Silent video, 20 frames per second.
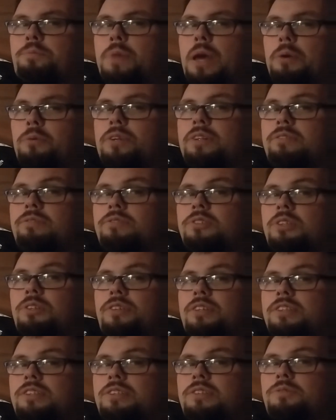Penguin,
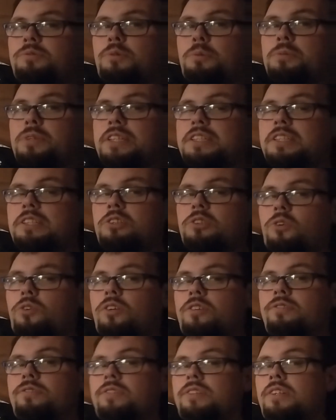so it is, from Disney
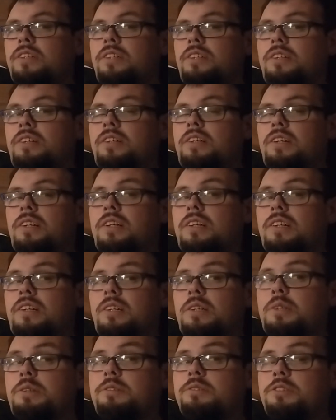Store.
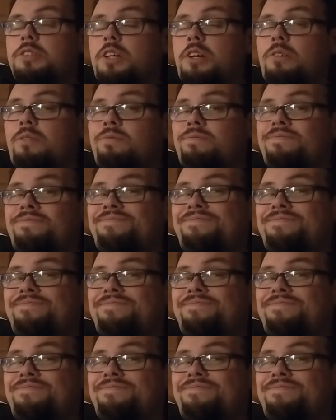So.